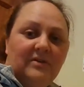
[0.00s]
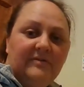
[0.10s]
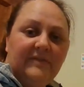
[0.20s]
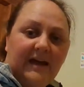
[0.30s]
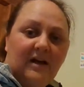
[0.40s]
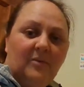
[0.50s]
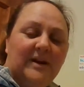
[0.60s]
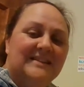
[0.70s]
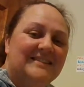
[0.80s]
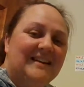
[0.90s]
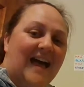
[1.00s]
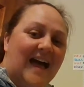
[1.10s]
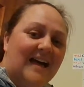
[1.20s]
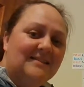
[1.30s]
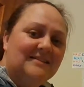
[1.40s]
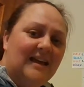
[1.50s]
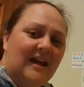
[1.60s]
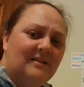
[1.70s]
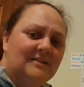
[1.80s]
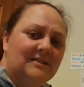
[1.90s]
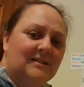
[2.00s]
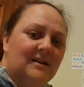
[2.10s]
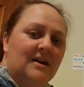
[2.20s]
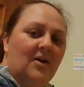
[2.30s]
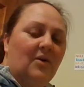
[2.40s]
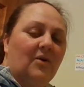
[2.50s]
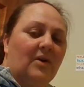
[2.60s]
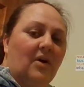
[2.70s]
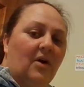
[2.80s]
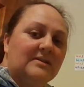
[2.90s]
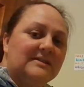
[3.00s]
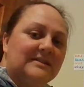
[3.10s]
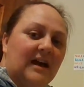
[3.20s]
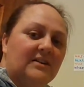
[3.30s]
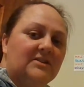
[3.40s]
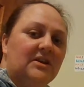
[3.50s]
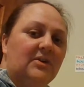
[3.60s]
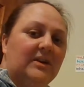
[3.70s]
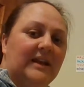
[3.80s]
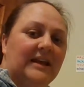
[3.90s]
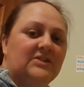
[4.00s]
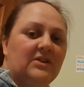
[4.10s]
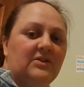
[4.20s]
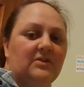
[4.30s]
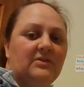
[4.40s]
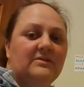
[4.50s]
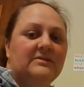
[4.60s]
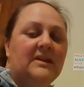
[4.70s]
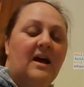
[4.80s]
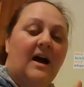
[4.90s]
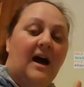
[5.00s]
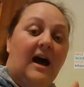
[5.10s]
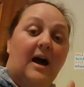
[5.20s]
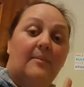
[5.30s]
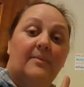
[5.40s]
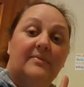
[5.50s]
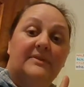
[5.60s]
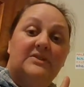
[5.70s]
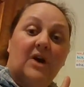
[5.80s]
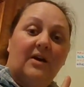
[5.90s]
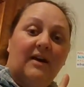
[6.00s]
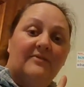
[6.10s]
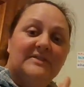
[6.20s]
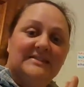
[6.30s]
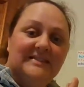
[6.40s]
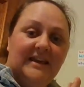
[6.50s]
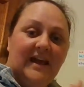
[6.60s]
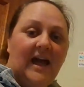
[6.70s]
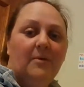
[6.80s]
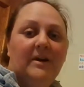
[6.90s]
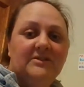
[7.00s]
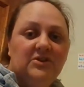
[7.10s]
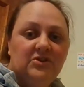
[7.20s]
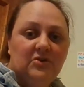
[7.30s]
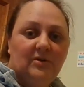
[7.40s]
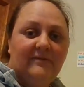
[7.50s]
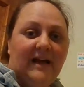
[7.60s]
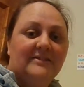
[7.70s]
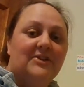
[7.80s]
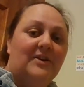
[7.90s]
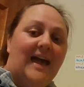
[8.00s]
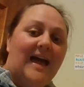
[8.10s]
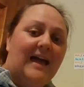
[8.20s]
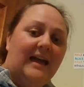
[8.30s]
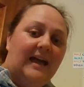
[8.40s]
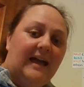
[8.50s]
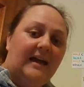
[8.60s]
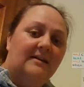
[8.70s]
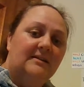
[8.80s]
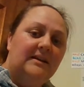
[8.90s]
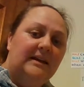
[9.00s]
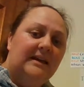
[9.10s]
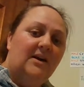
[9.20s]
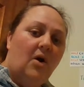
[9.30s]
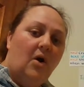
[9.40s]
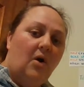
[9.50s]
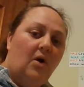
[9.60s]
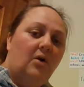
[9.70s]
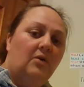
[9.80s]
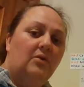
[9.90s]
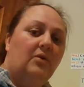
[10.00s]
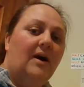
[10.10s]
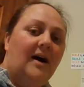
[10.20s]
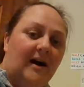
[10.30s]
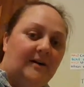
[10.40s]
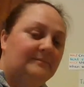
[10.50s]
vowel, when it's an at sound or an ot sound, you need to use digraph CK when it's a short vowel. So an at, e, I, o, or a.